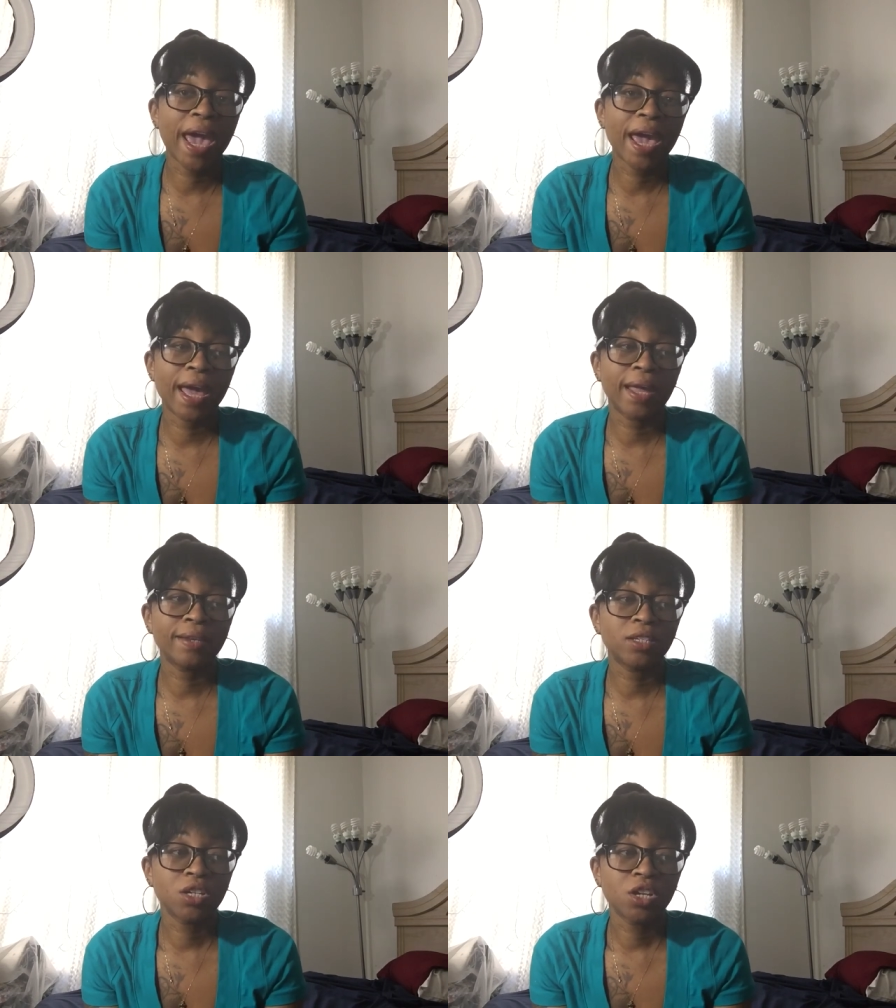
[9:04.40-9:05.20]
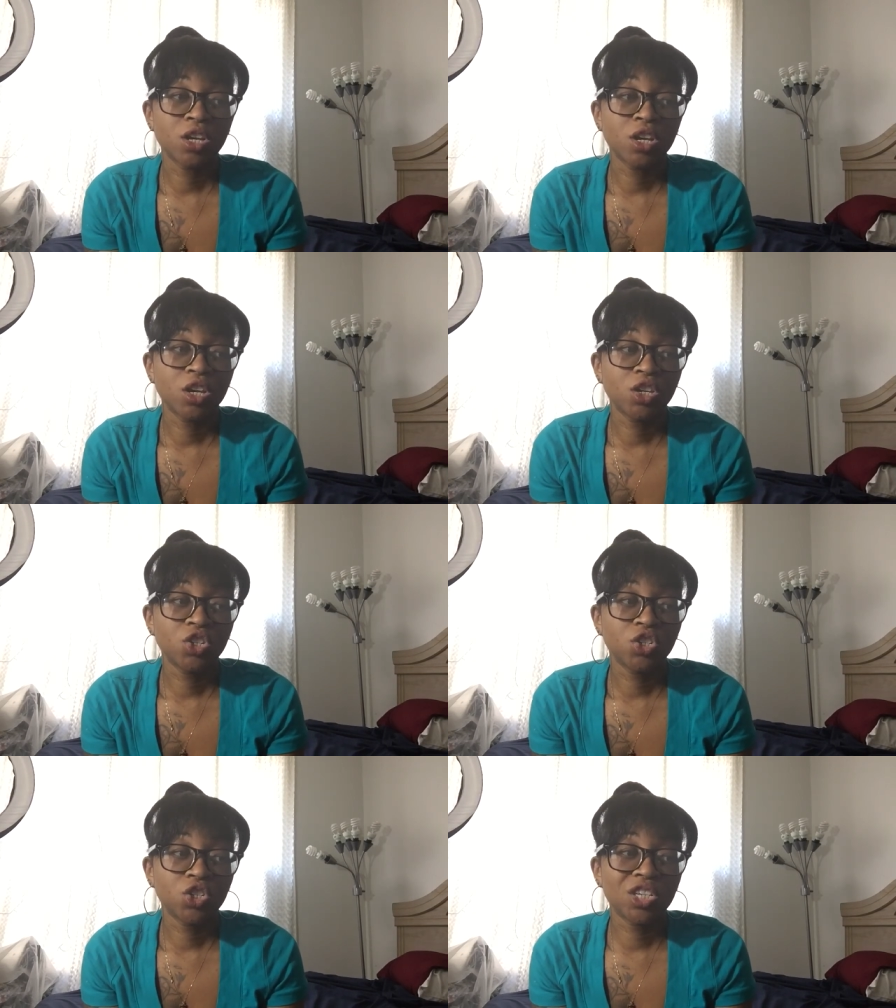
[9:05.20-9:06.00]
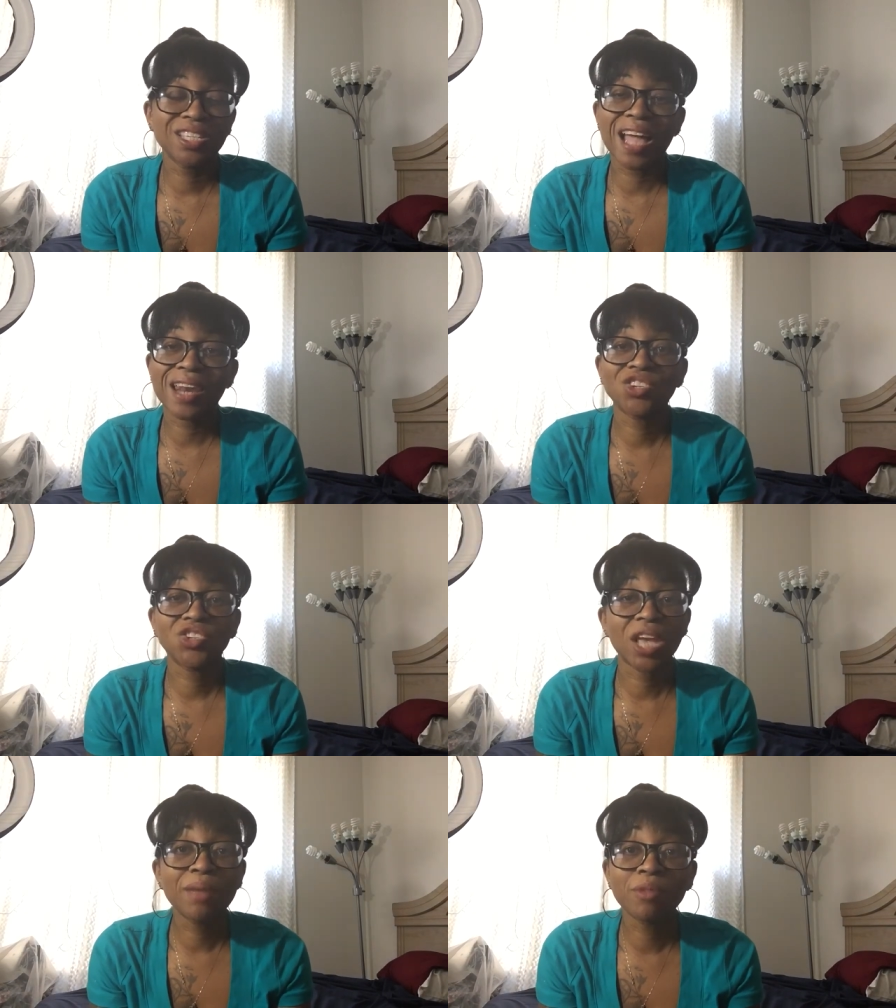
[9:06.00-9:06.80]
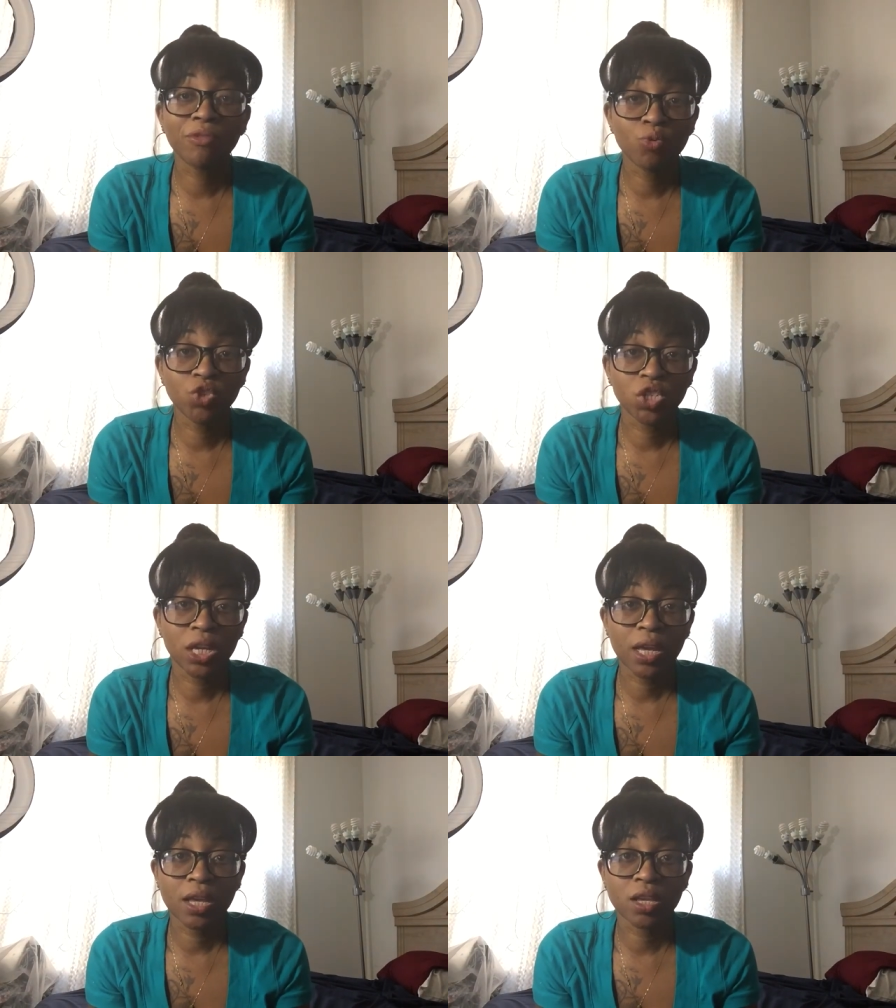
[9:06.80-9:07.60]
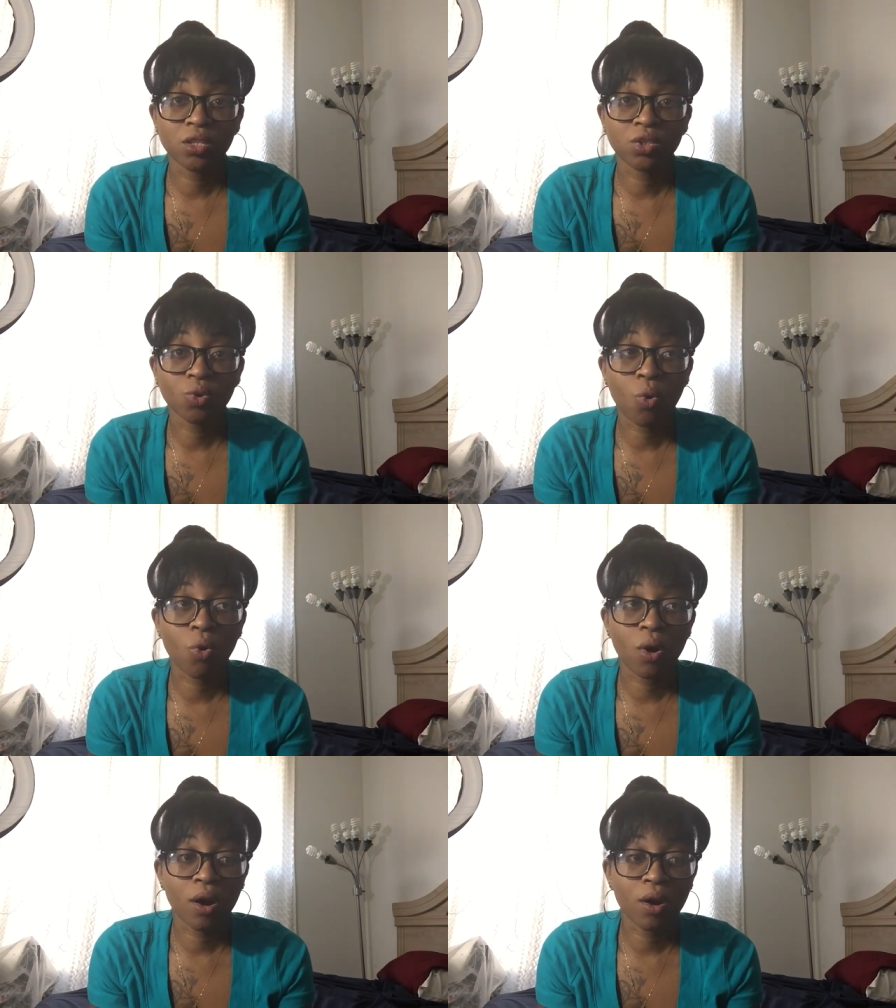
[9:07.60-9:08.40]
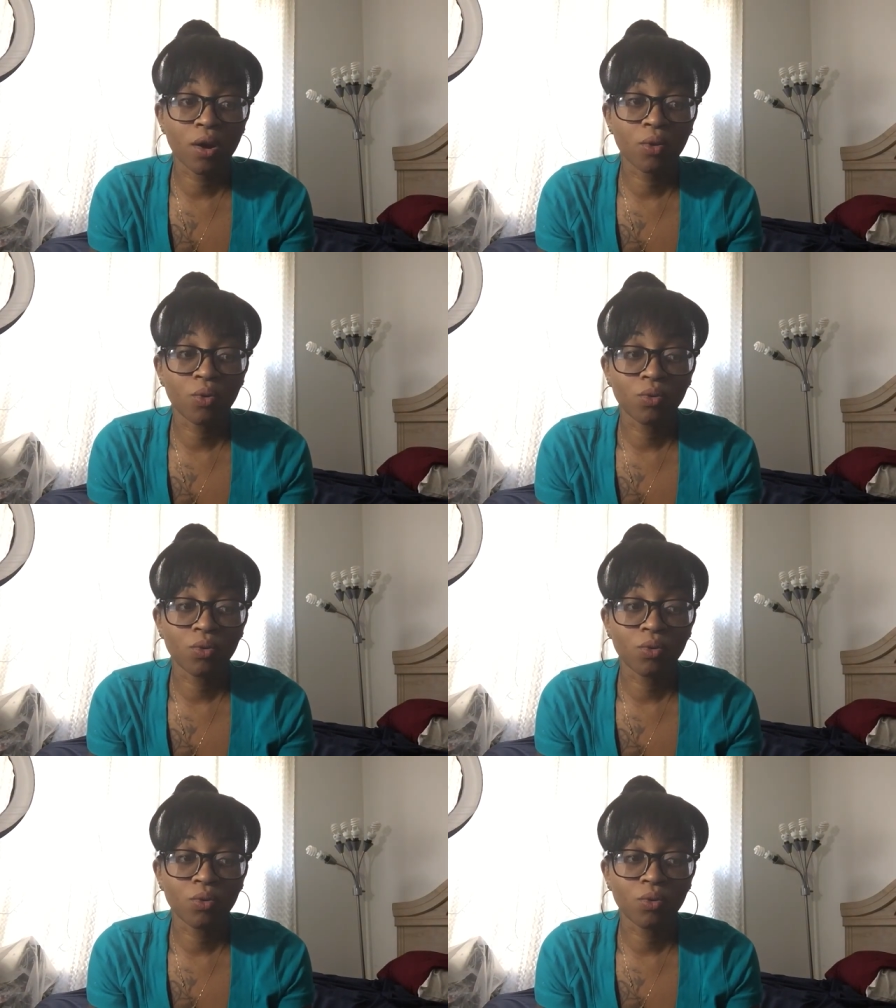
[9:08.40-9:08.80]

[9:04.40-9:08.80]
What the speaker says: and she's not ashamed of who she is or